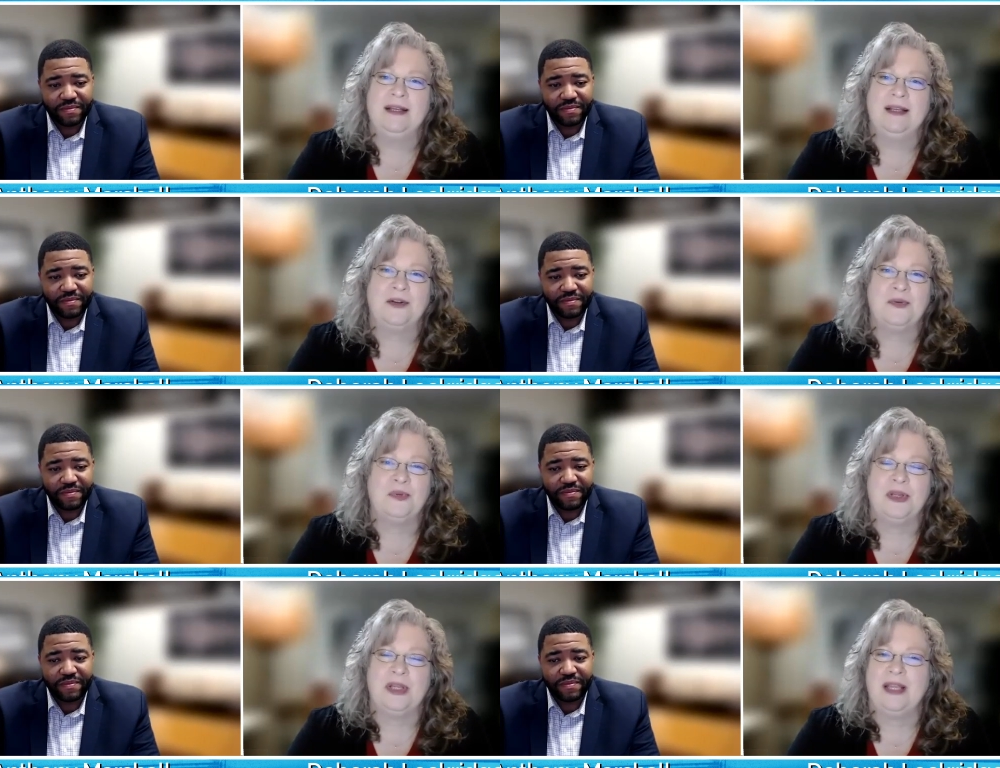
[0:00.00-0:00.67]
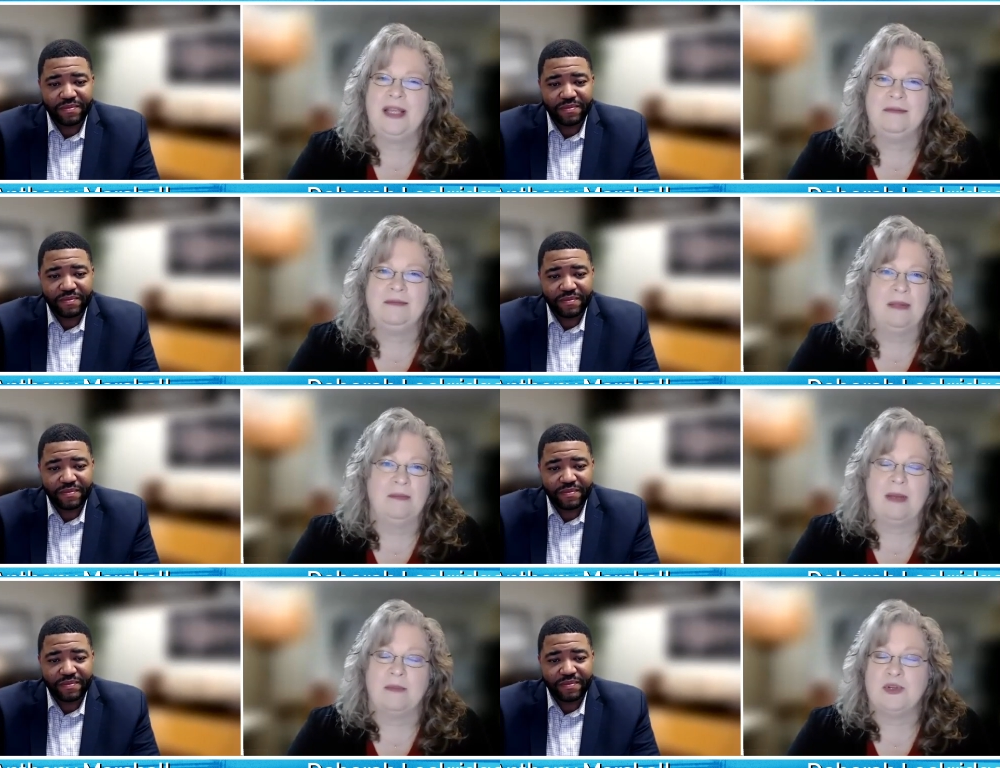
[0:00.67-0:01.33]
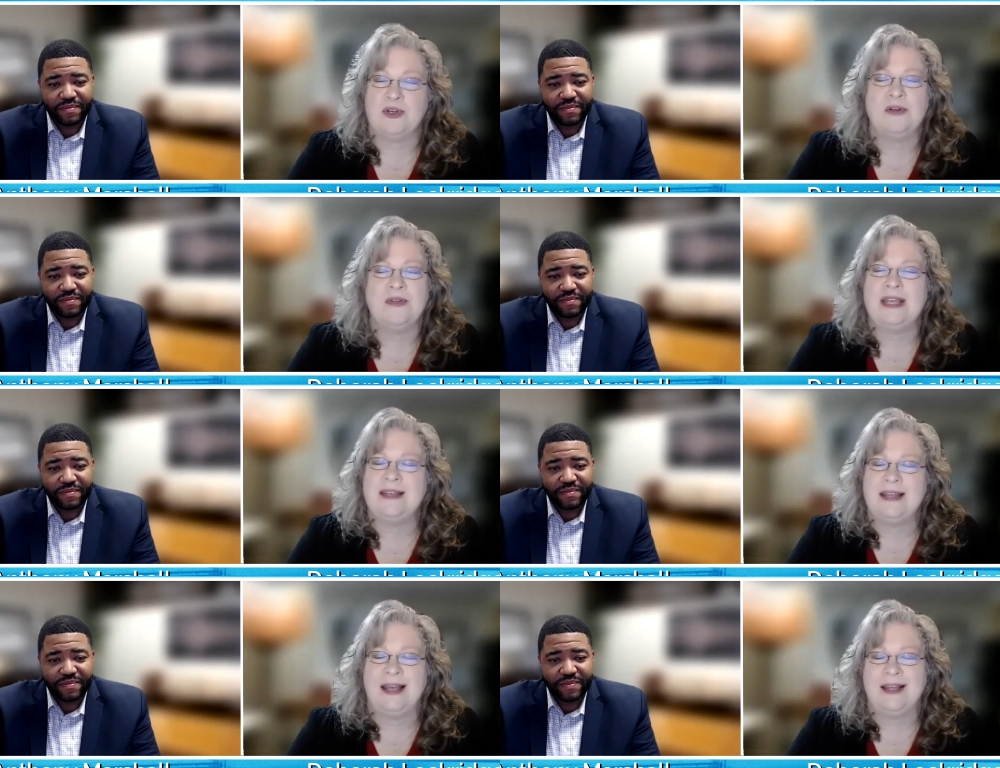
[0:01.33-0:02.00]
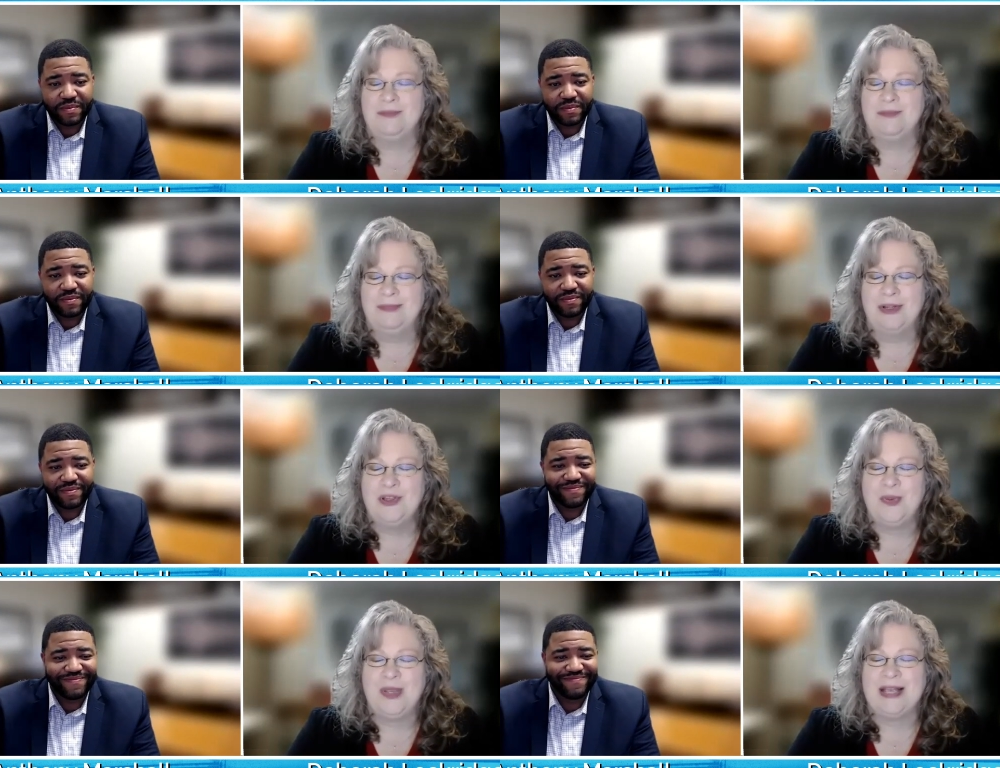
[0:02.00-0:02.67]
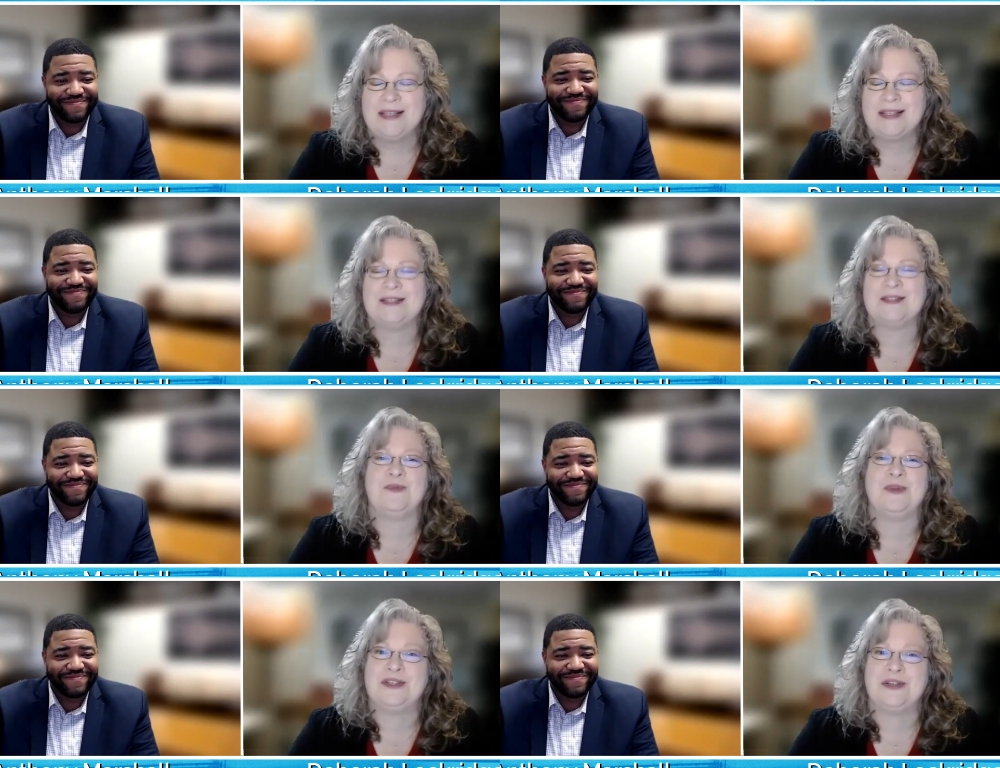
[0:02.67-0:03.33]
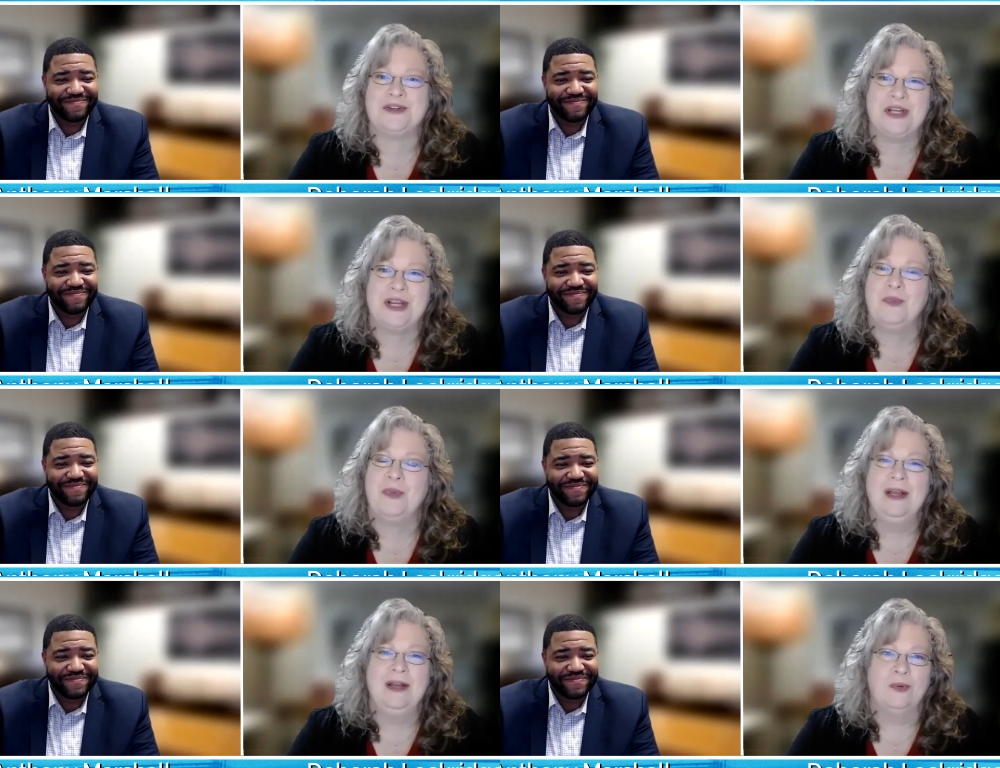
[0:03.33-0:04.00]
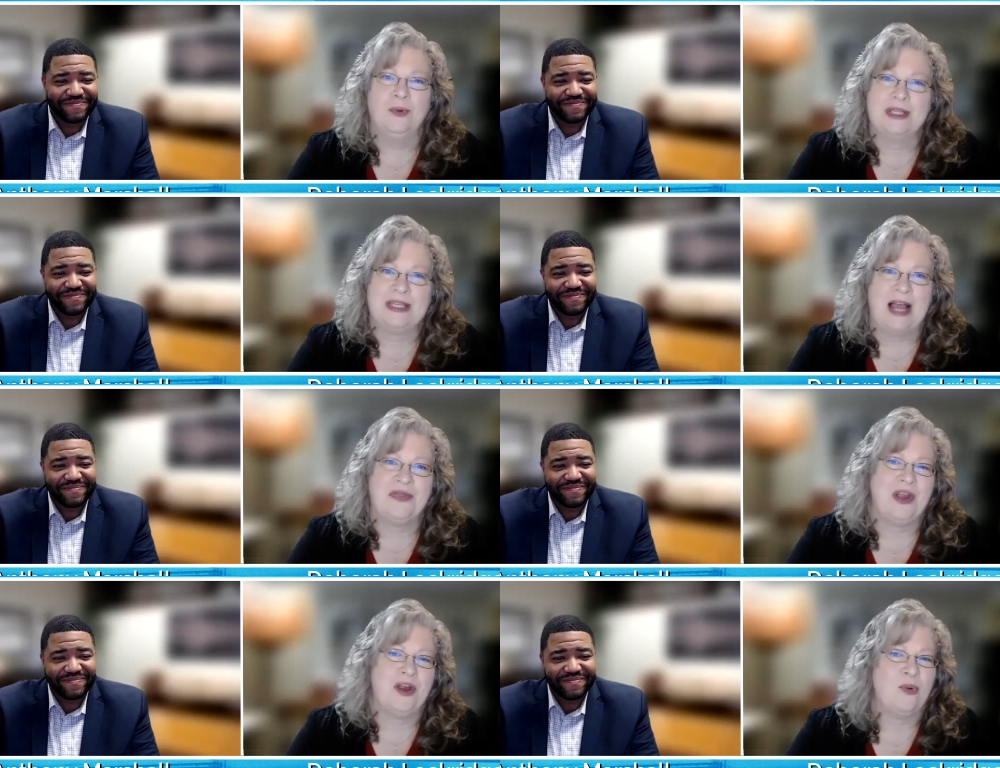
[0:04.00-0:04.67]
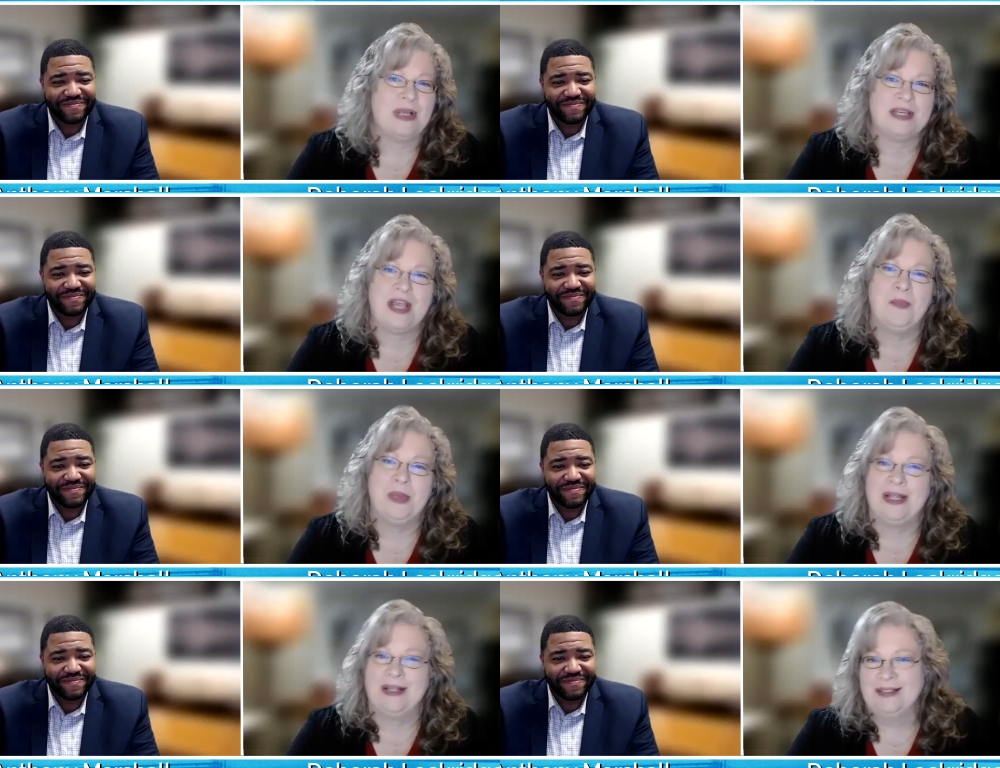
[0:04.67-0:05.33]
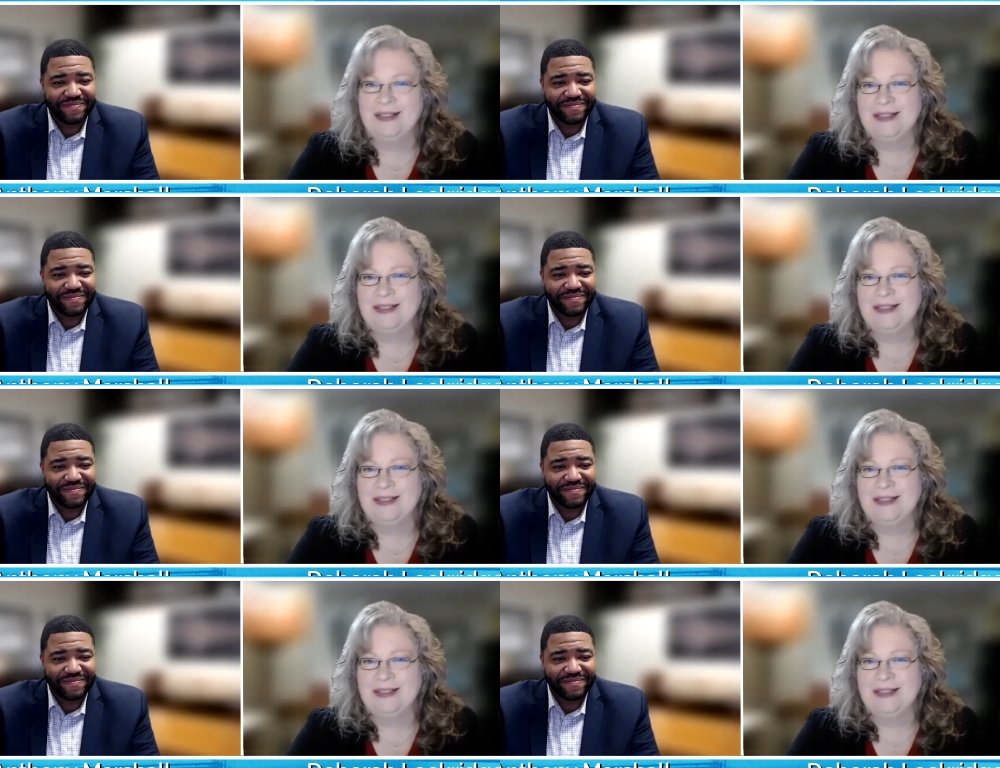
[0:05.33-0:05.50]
Speaker 1: Are you looking at, I'm sure that UPS is researching what's out there, what's coming.